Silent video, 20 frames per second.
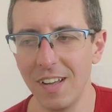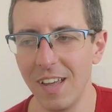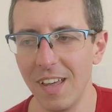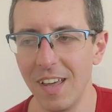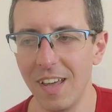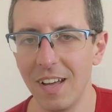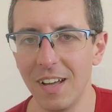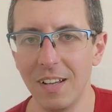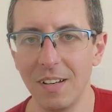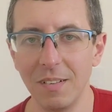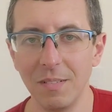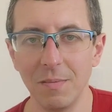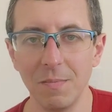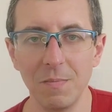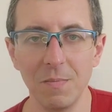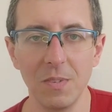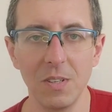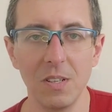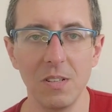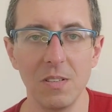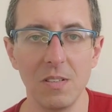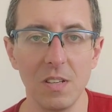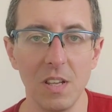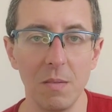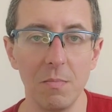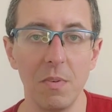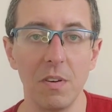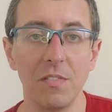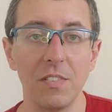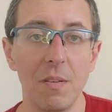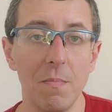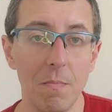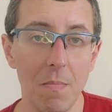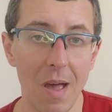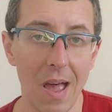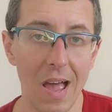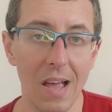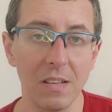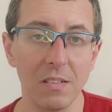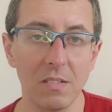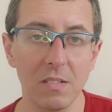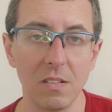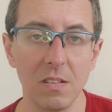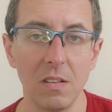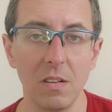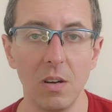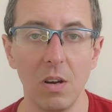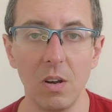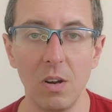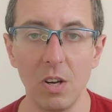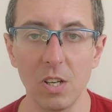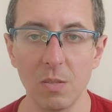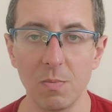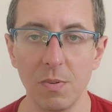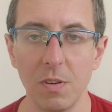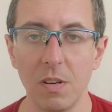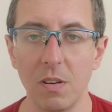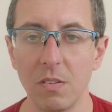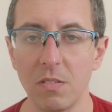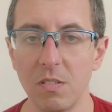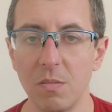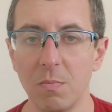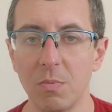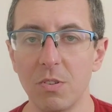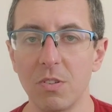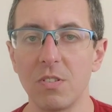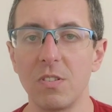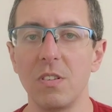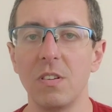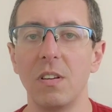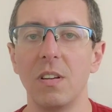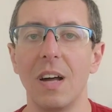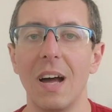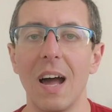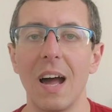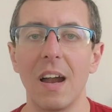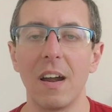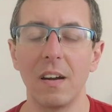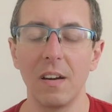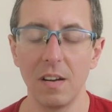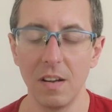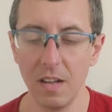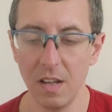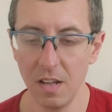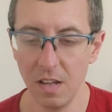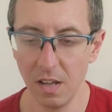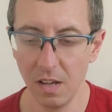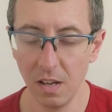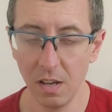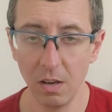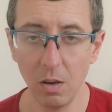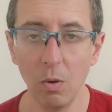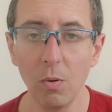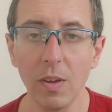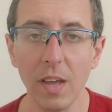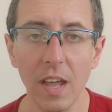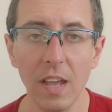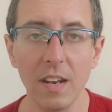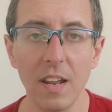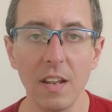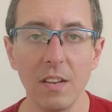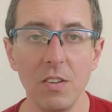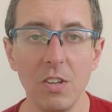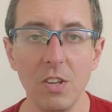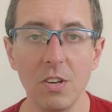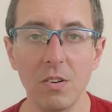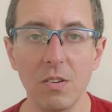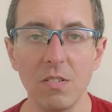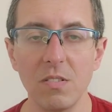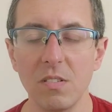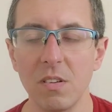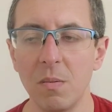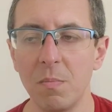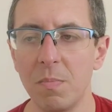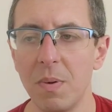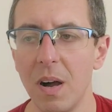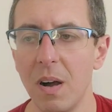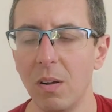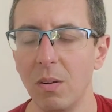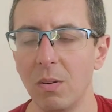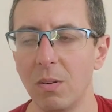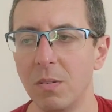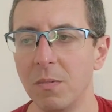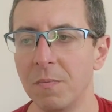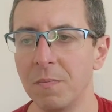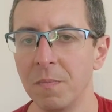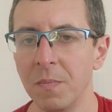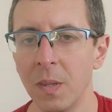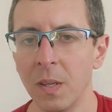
And some of the best hospitals in Brazil are located here in São Paulo.